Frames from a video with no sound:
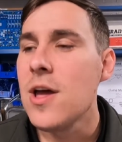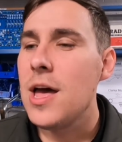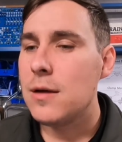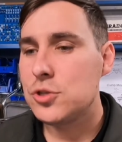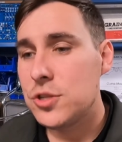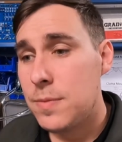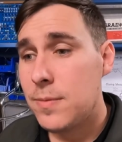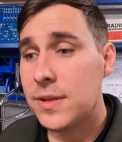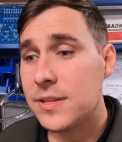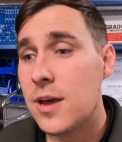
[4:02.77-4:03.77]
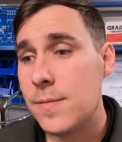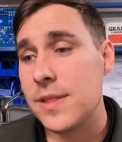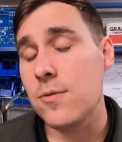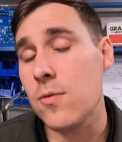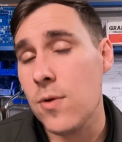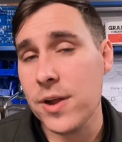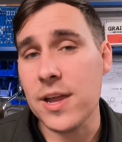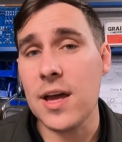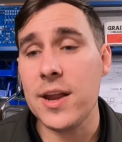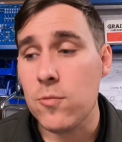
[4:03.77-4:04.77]
I'm sure the people at the company that were working
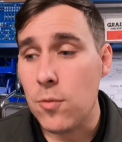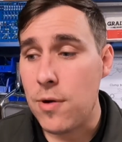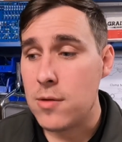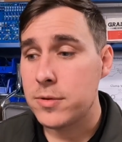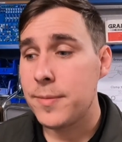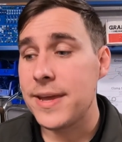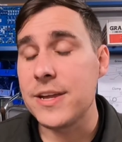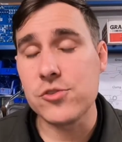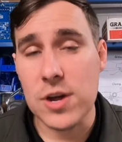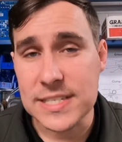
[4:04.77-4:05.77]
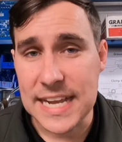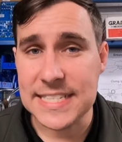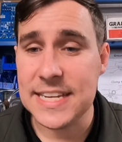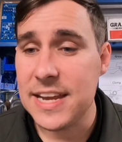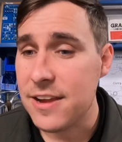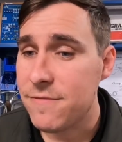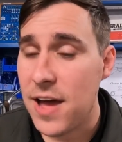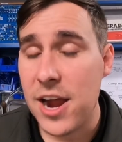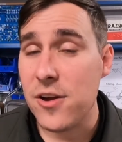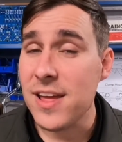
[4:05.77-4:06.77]
on it will probably be drug tested and
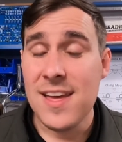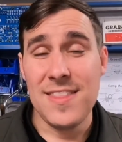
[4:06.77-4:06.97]
fired.